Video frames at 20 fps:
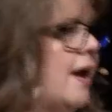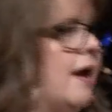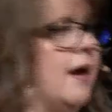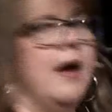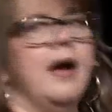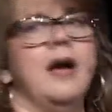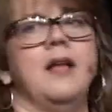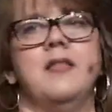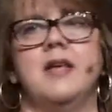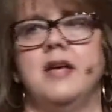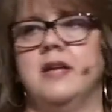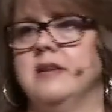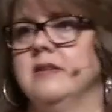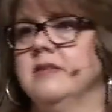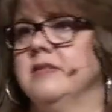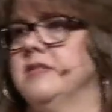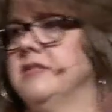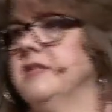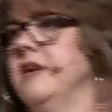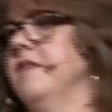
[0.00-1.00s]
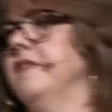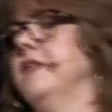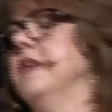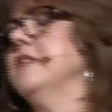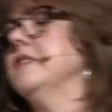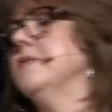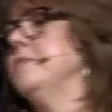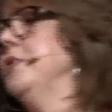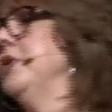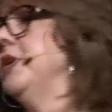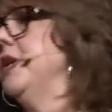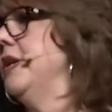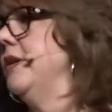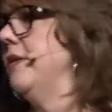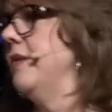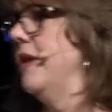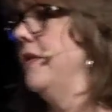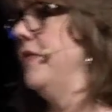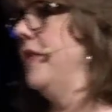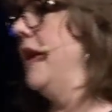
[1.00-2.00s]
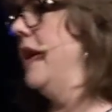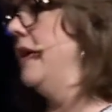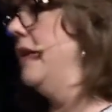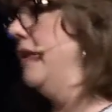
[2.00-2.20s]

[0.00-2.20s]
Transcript: And then stuff gets put in around that, and